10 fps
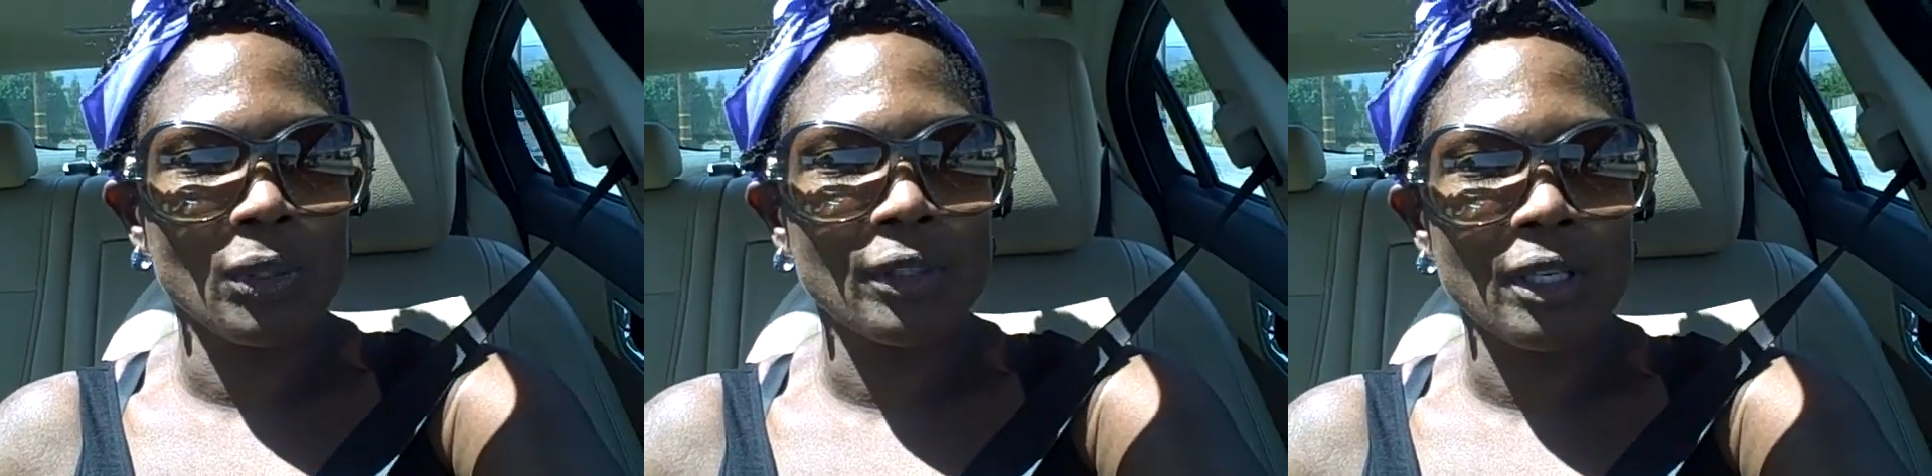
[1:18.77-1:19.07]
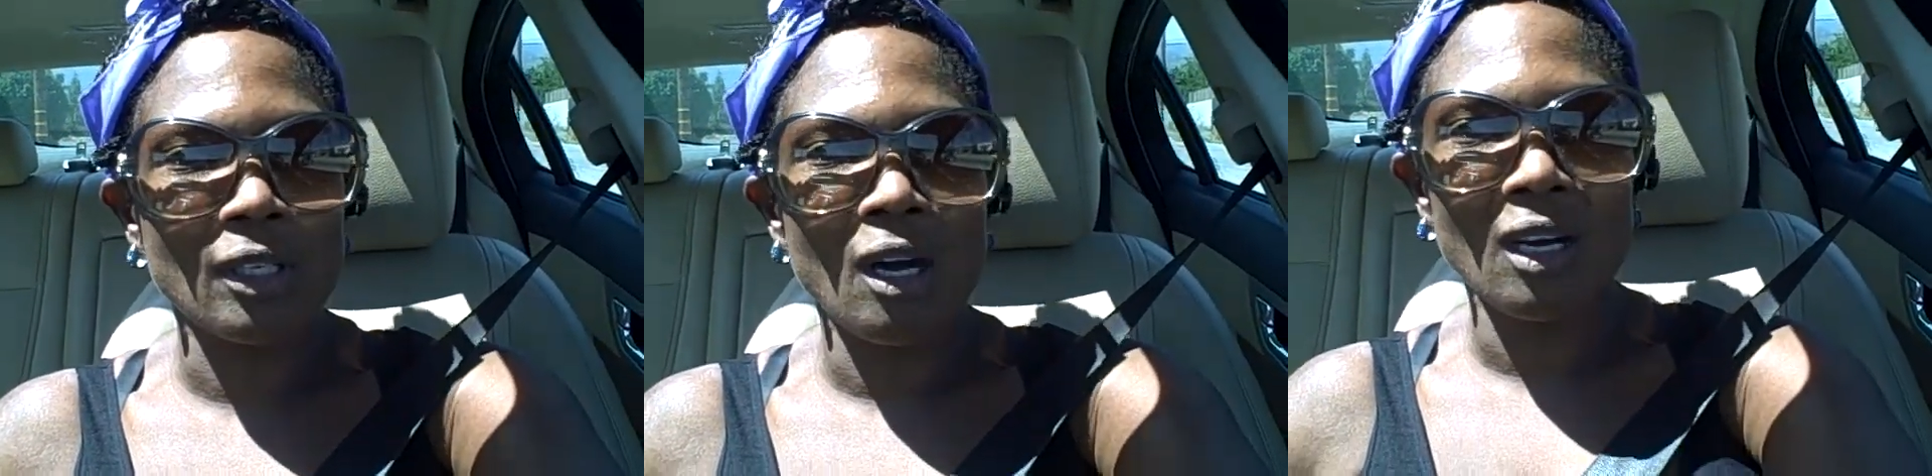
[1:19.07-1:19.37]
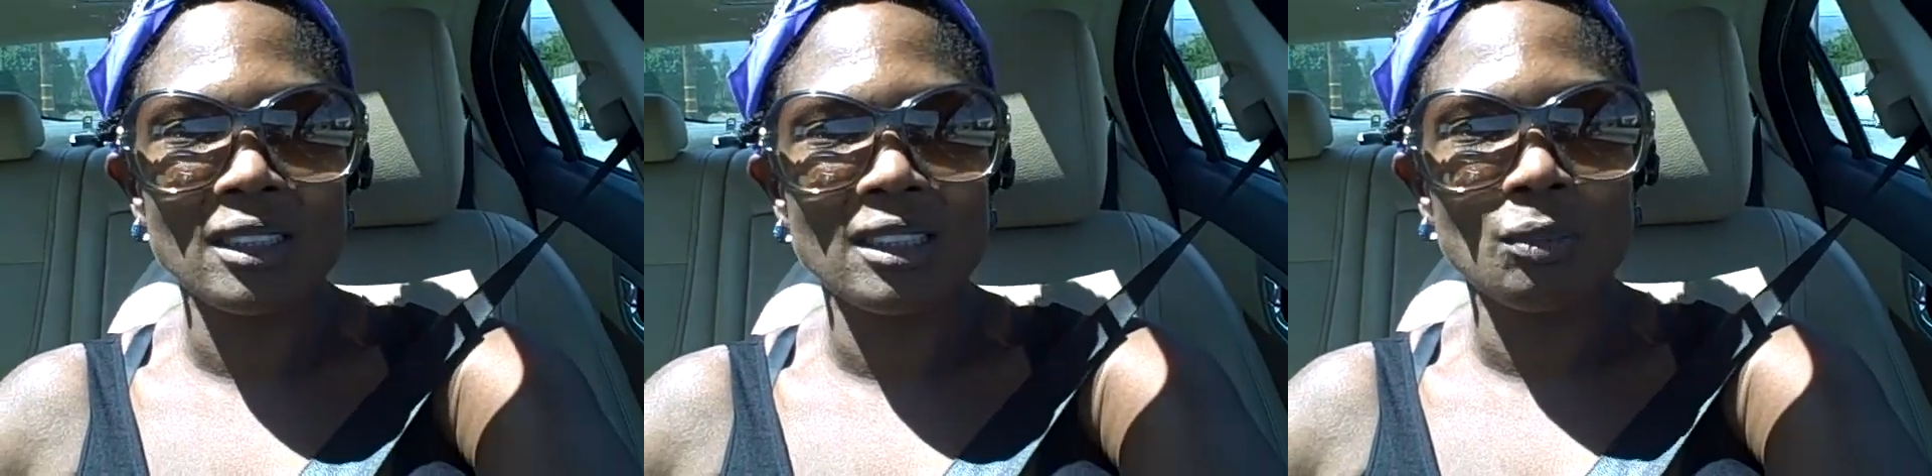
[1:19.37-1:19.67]
what they're
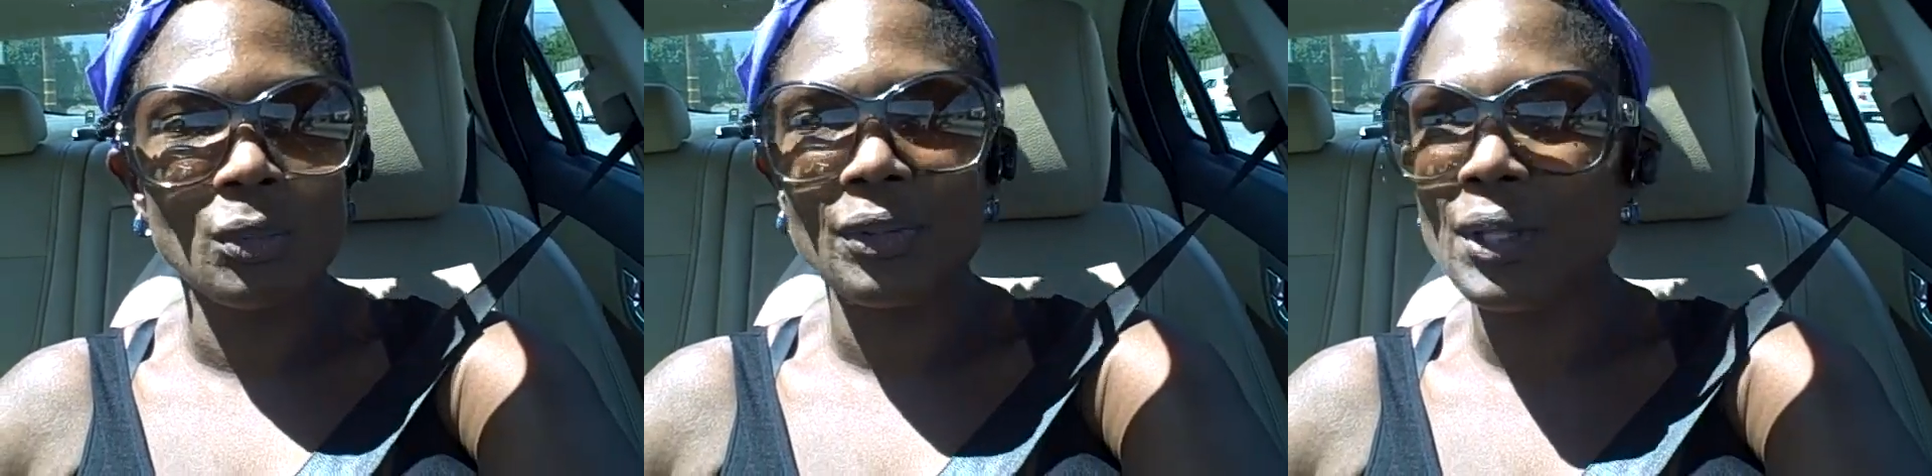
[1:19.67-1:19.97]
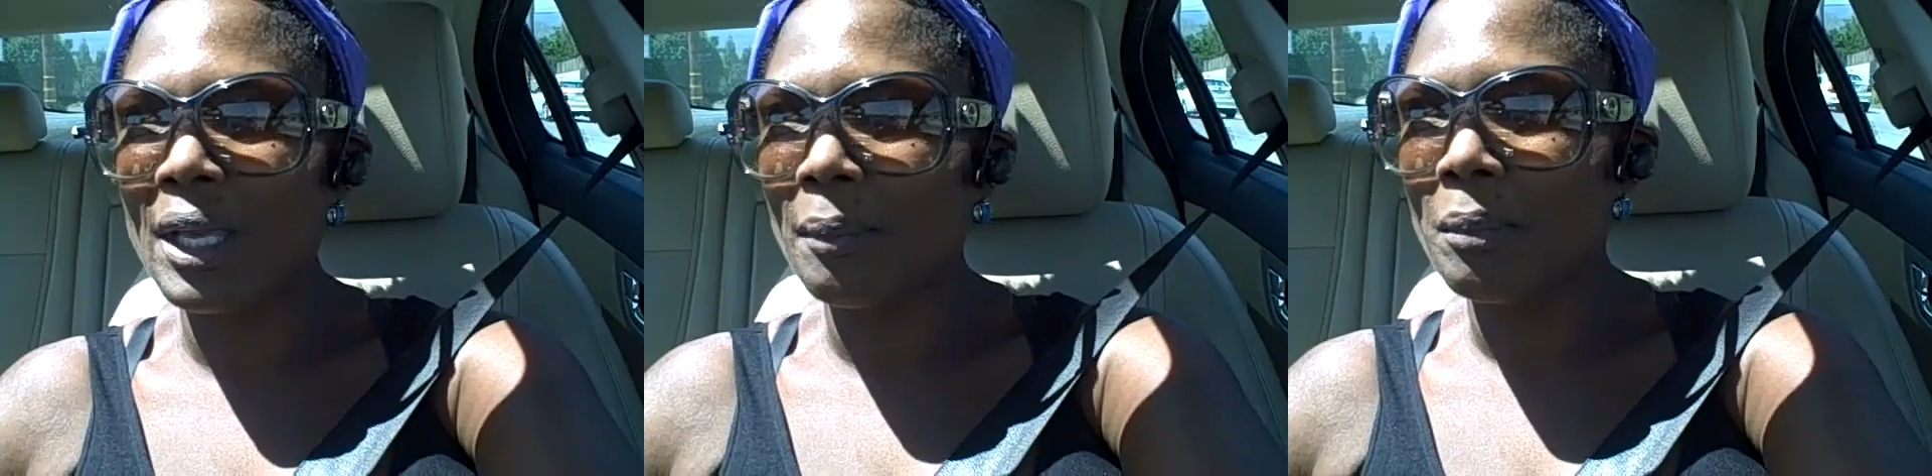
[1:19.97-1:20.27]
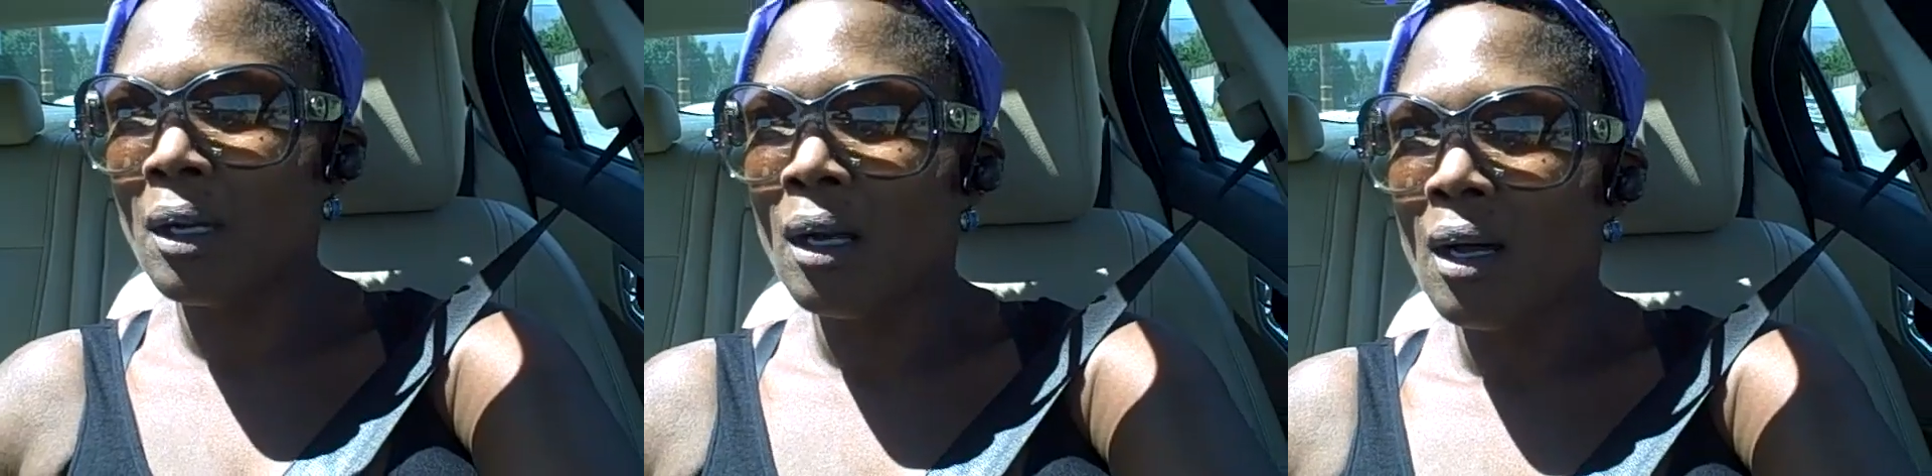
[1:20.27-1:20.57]
costing with them.